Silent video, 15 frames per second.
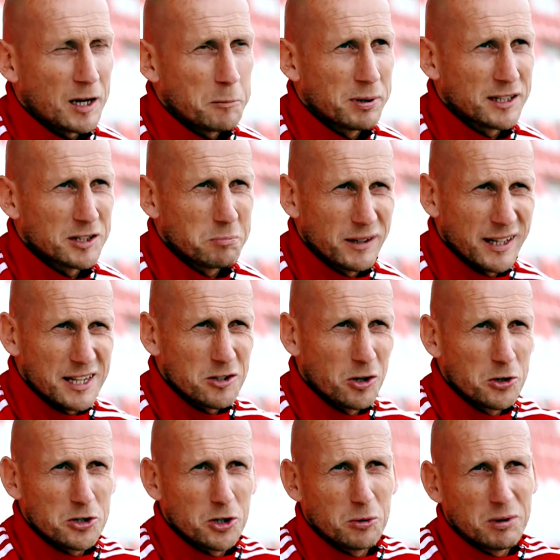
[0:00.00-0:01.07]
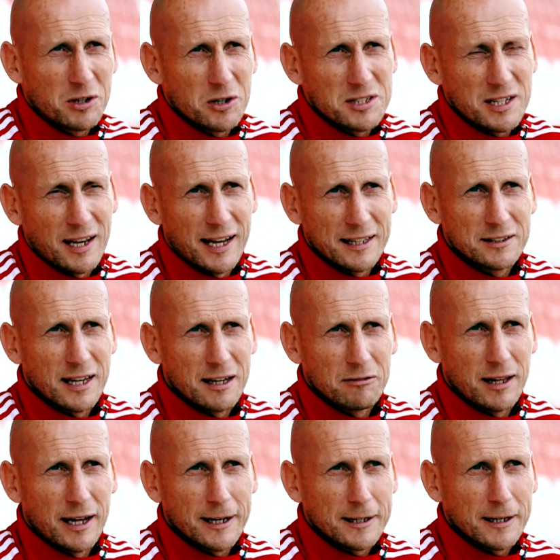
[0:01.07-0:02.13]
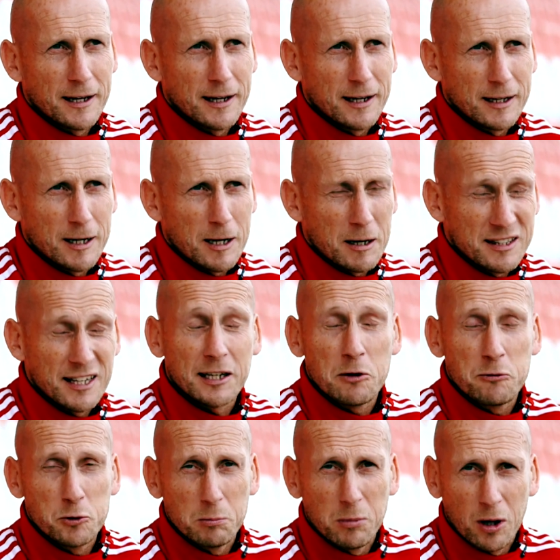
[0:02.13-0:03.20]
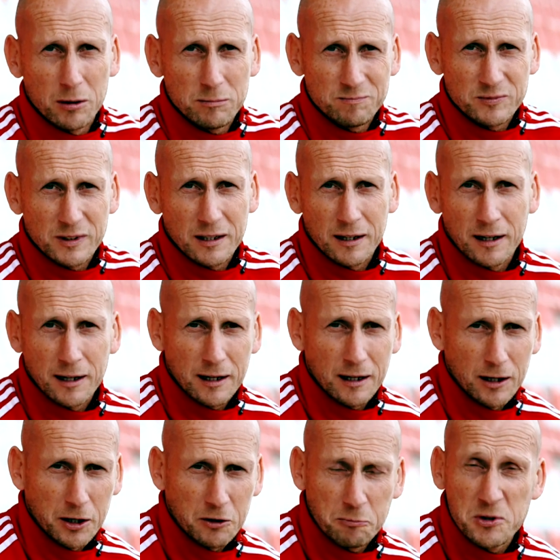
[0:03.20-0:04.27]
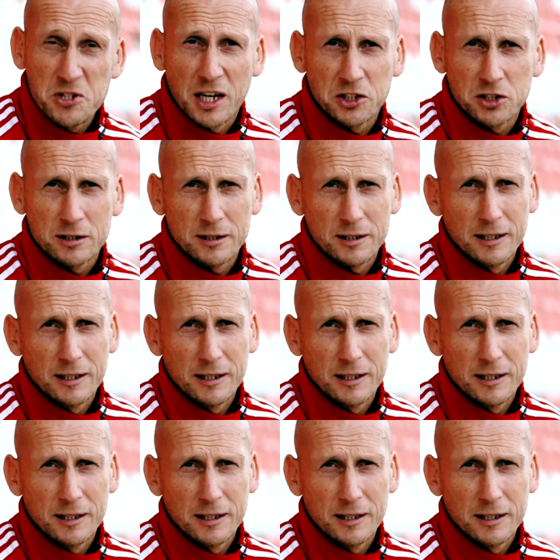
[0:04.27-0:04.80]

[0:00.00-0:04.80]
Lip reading: I picked the players also because I like to have like attacking football, a lot of possession,